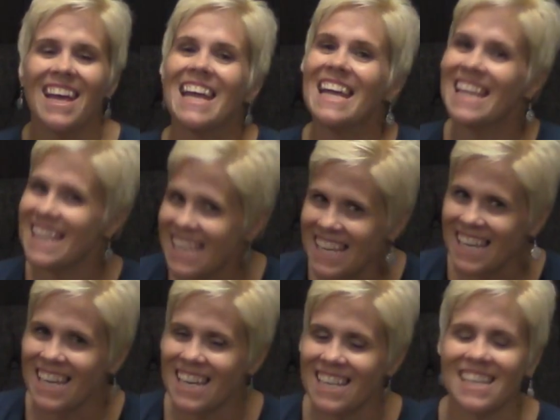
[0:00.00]
In the
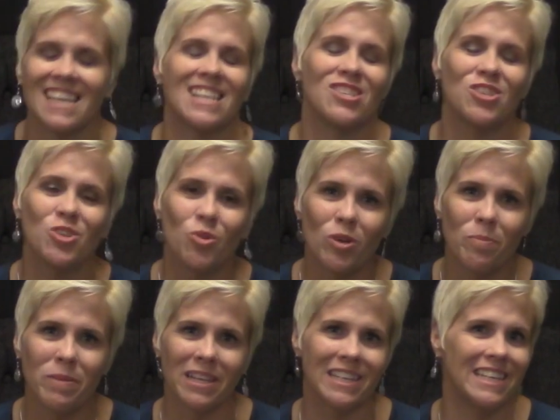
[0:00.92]
end, it is your
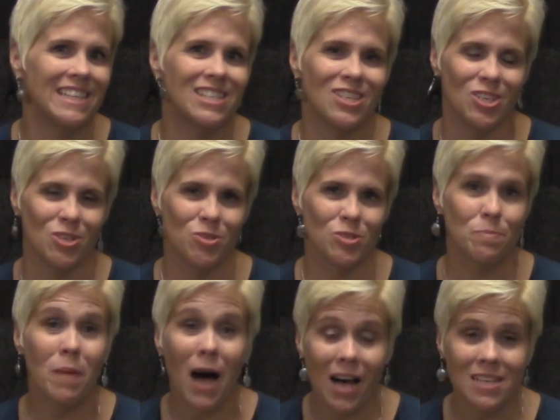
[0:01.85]
ability to use
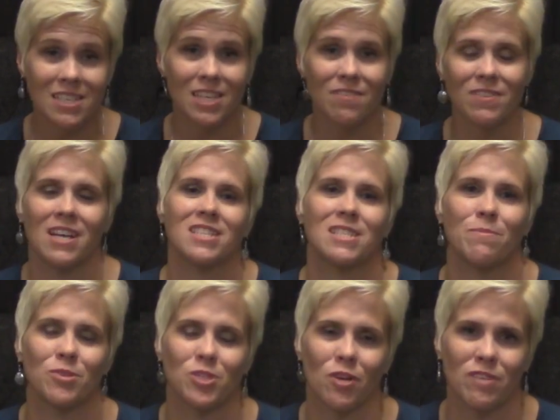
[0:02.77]
positive
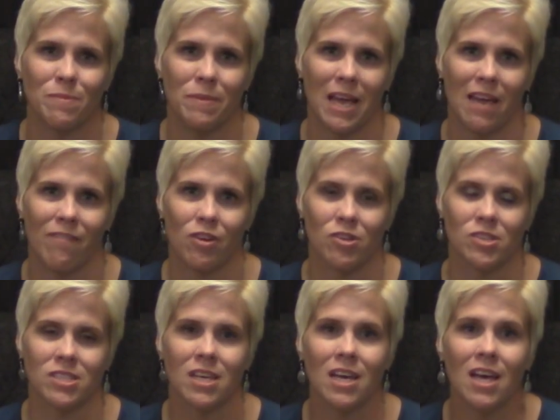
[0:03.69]
customer service
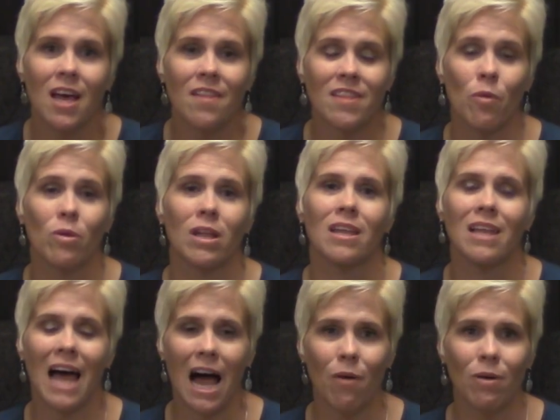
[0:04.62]
behaviors that will
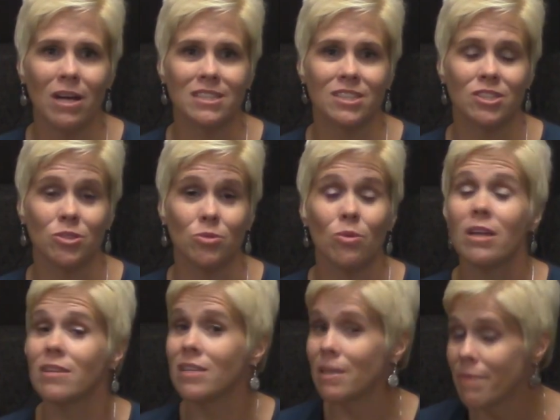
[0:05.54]
allow us to
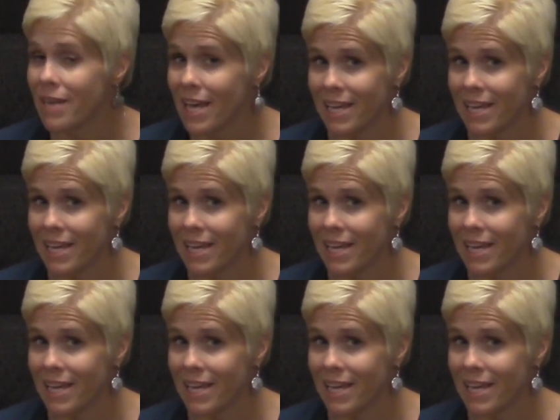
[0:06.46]
eliminate